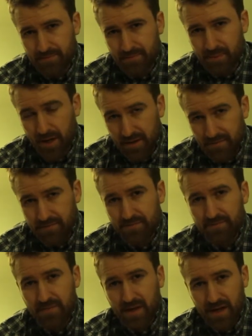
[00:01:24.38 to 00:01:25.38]
But
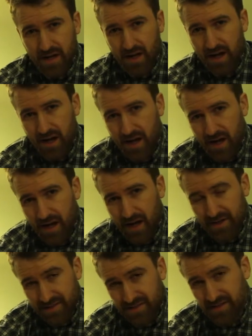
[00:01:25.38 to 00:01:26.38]

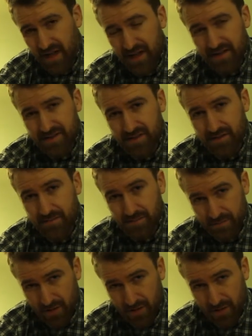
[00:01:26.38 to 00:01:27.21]
I decided to